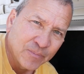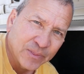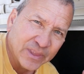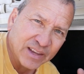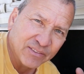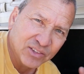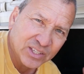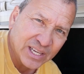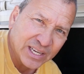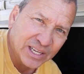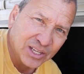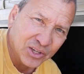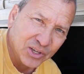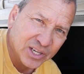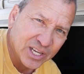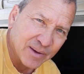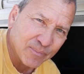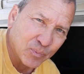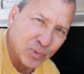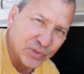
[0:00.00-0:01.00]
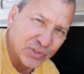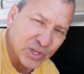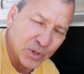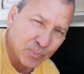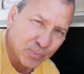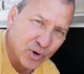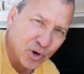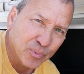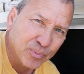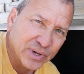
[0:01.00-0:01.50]
you have to kind of look up what the
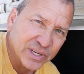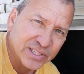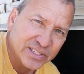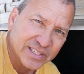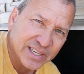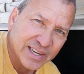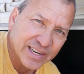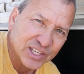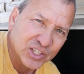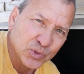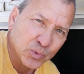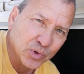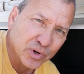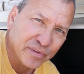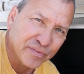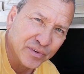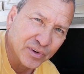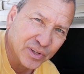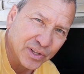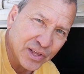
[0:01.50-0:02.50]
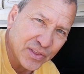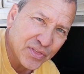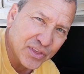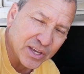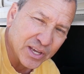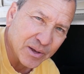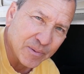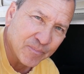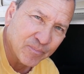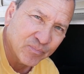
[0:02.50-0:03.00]
appropriate settings were for
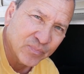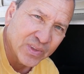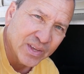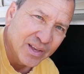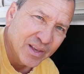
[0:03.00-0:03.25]
lithium.